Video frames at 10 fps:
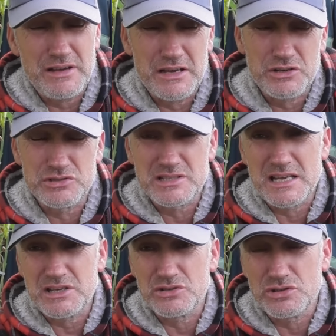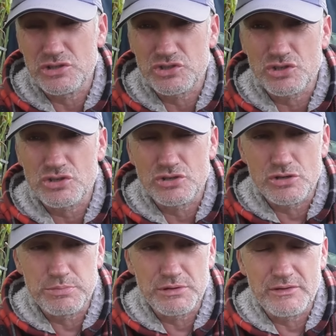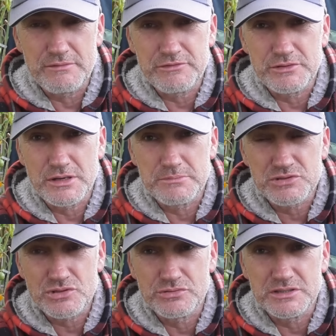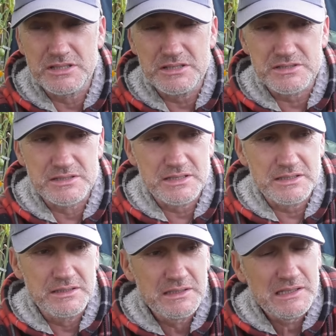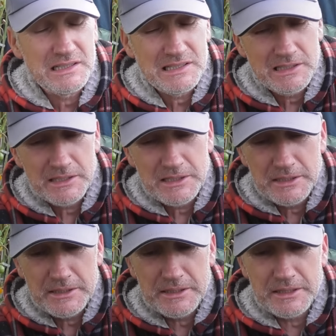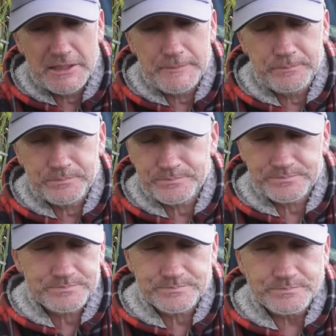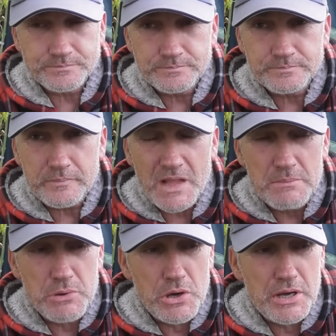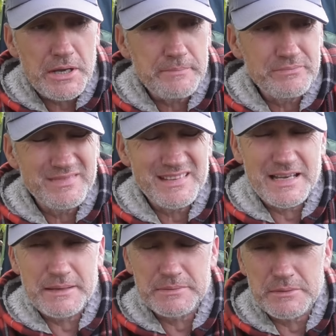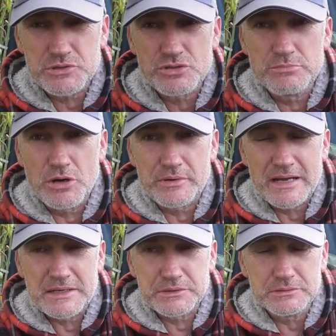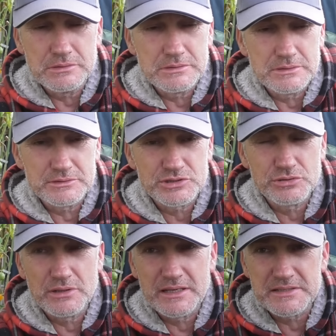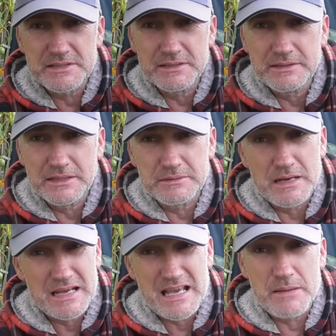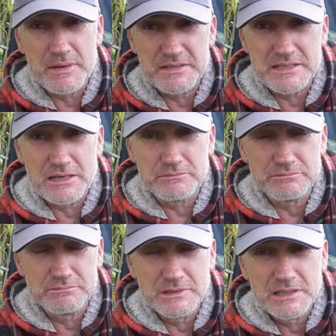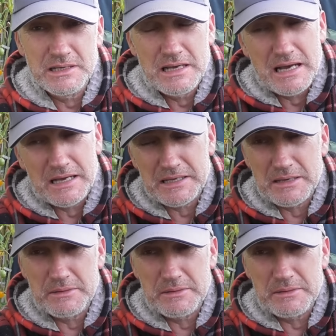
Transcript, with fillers: In fact, I could take, I could have took a couple of them for um, Sunday dinner today. Uh, but um, yeah, I'm too bone idle and too lazy, and I can't bend down. I get.